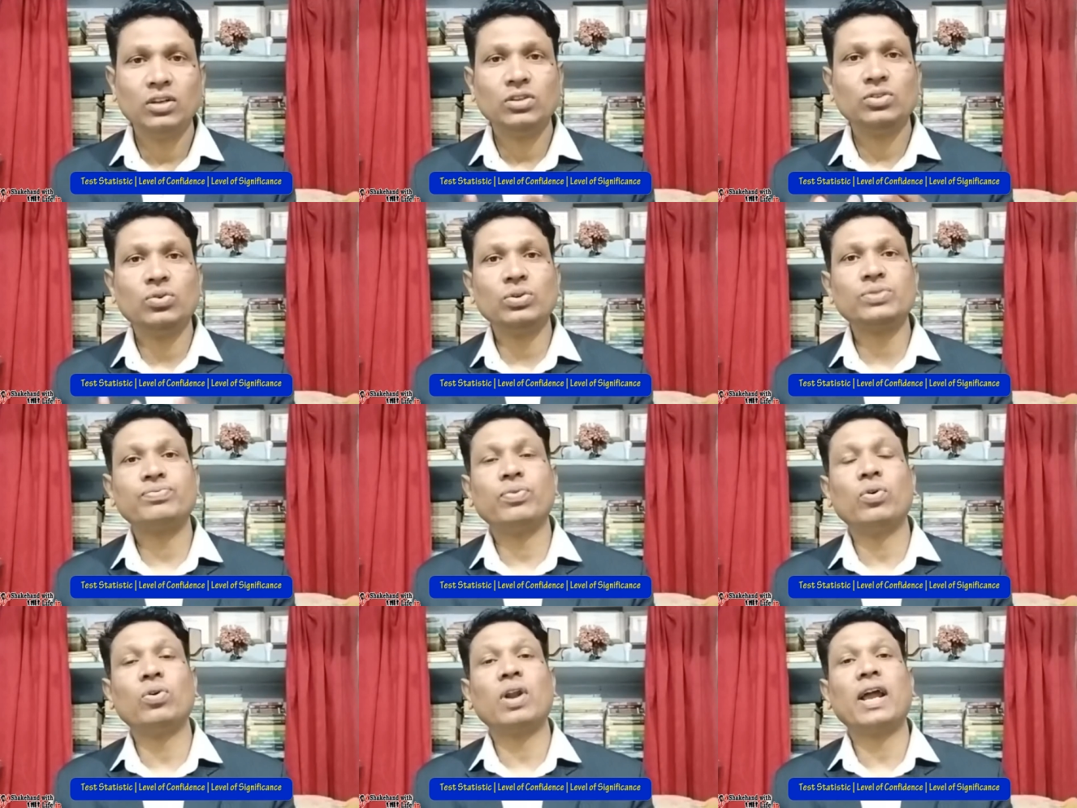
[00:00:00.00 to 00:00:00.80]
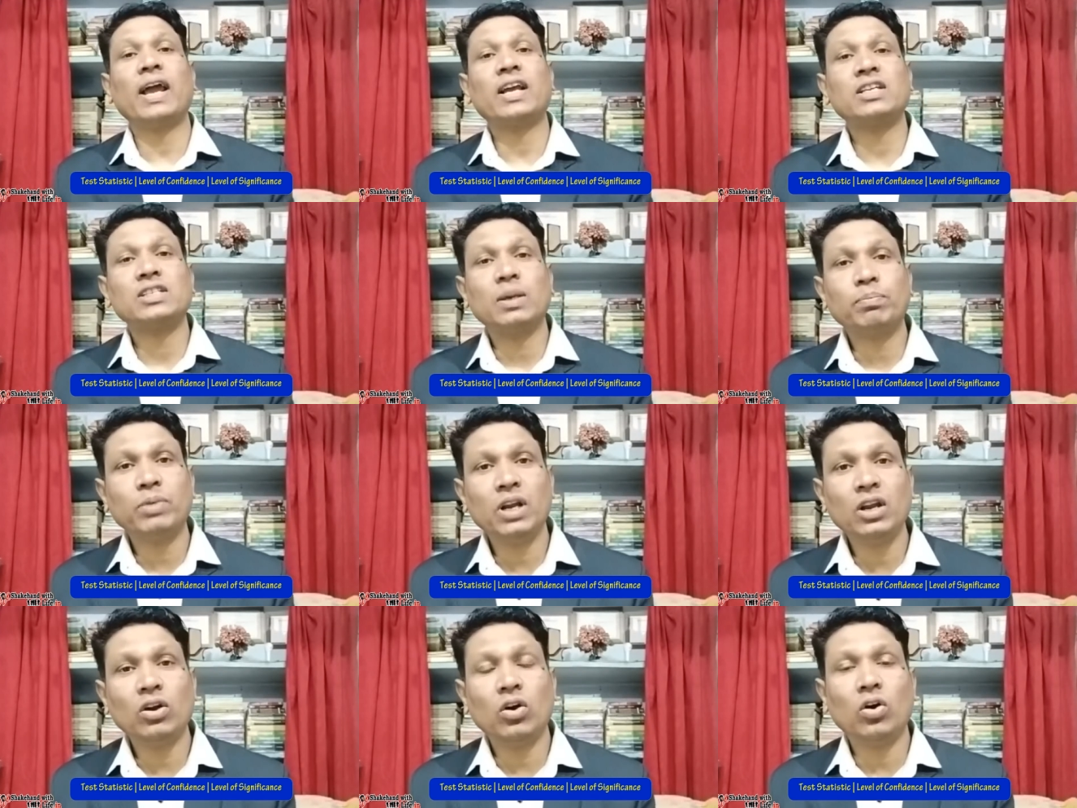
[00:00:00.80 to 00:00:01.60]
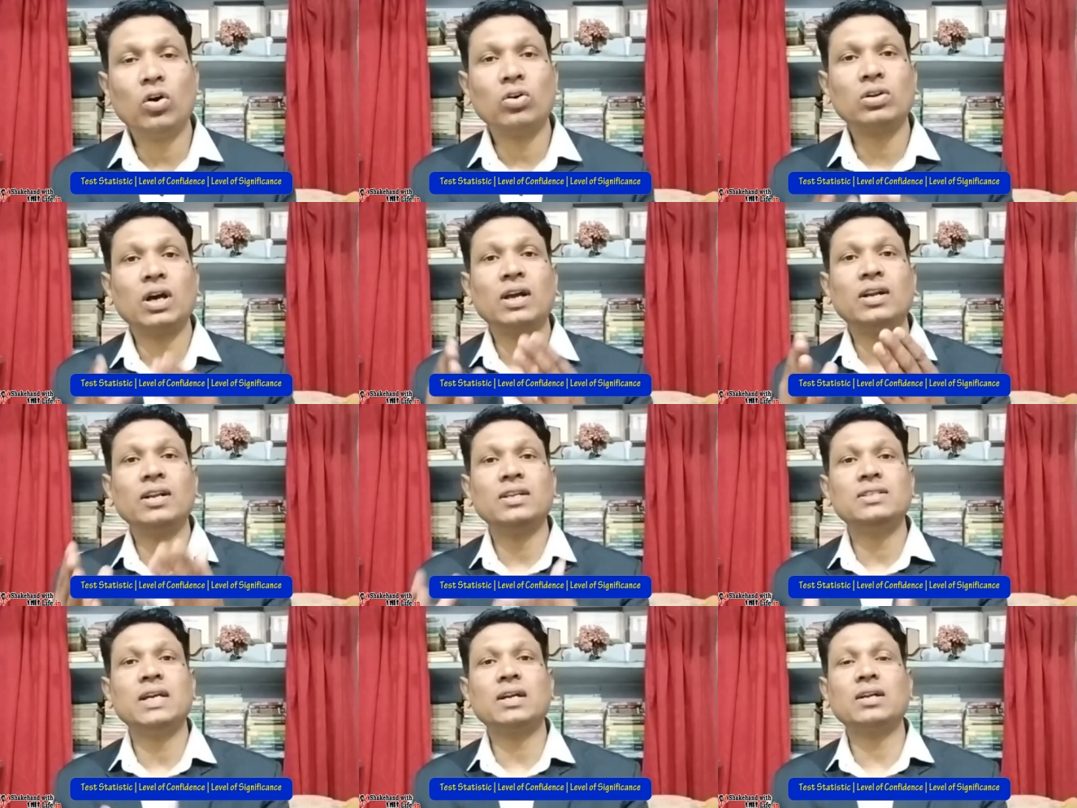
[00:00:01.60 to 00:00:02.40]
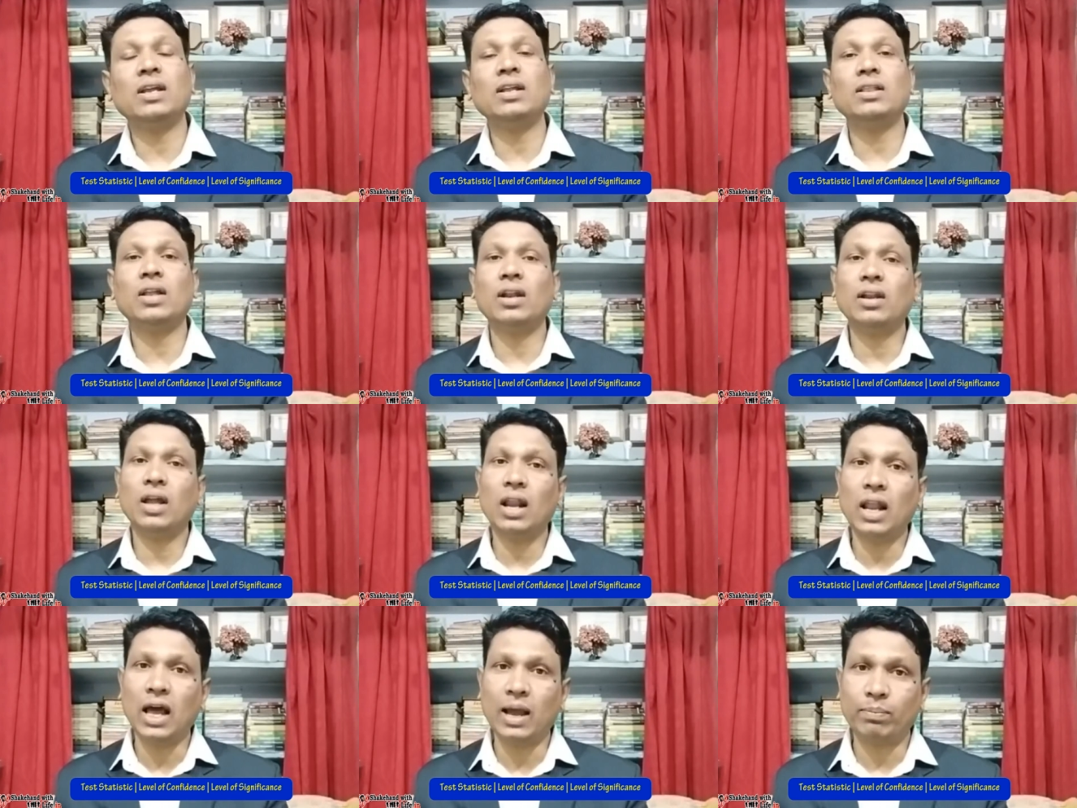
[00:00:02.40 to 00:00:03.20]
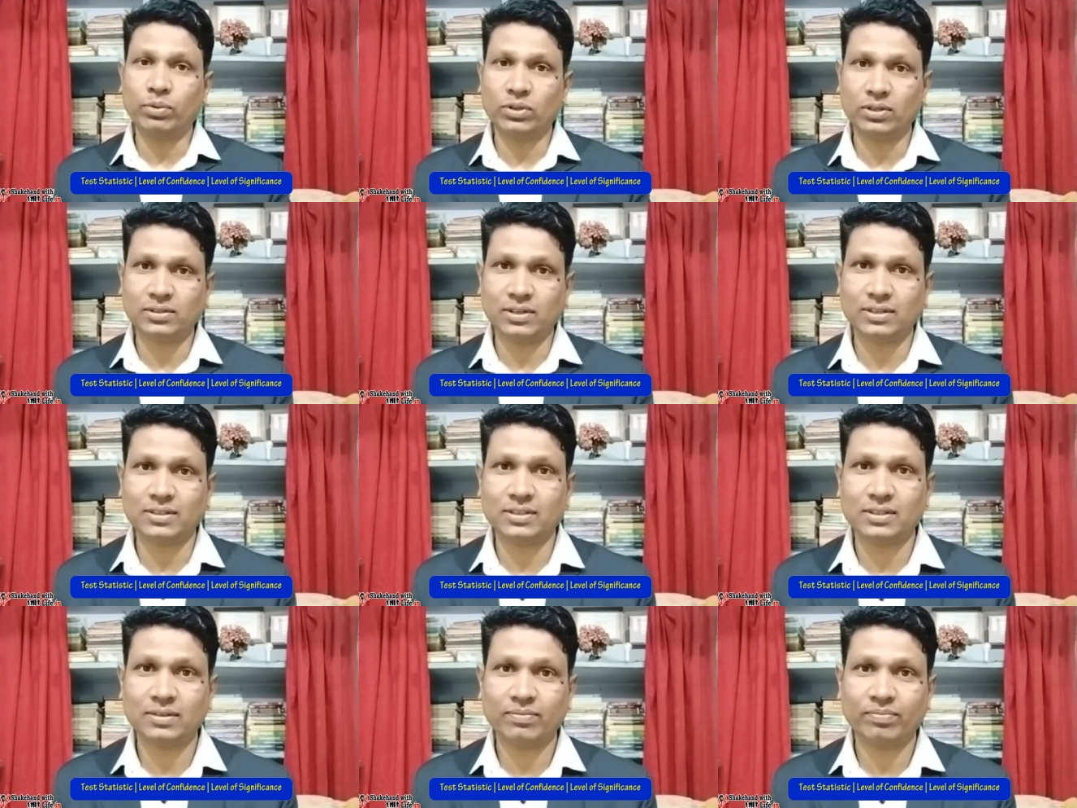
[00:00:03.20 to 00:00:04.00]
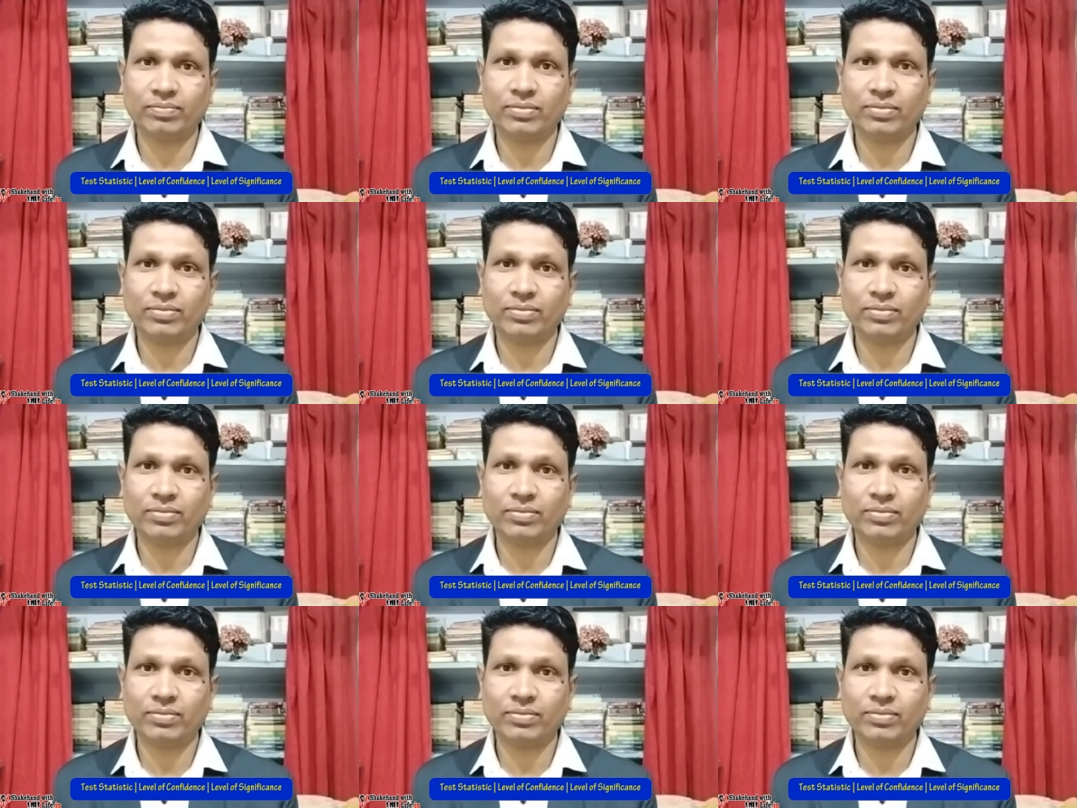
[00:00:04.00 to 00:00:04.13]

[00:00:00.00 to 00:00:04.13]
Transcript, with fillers: used for accepting or rejecting the null hypothesis